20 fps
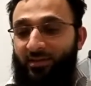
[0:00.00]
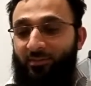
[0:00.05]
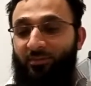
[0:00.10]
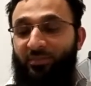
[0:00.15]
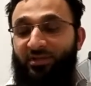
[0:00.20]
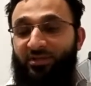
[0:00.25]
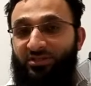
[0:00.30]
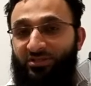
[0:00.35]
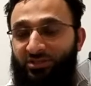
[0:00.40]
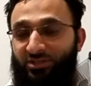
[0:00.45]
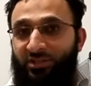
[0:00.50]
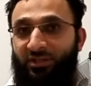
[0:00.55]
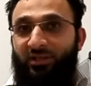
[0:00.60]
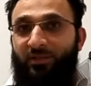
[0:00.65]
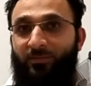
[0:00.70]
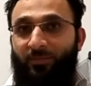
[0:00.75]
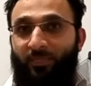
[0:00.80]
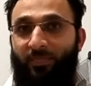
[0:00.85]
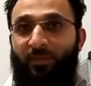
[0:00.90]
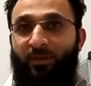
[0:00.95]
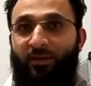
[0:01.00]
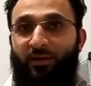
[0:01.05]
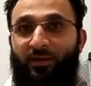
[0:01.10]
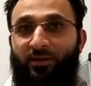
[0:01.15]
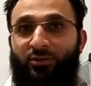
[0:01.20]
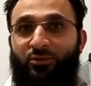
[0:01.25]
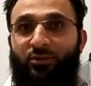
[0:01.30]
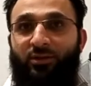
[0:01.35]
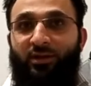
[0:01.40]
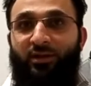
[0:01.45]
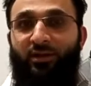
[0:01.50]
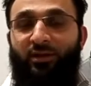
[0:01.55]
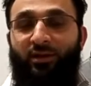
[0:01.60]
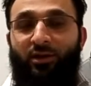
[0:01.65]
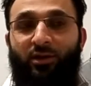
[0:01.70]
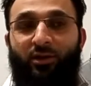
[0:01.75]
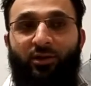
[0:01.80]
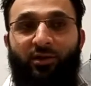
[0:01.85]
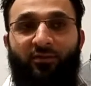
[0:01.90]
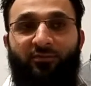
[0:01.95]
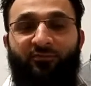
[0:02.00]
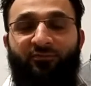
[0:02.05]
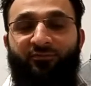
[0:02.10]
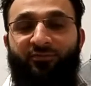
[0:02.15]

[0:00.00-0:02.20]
but still you get a lot of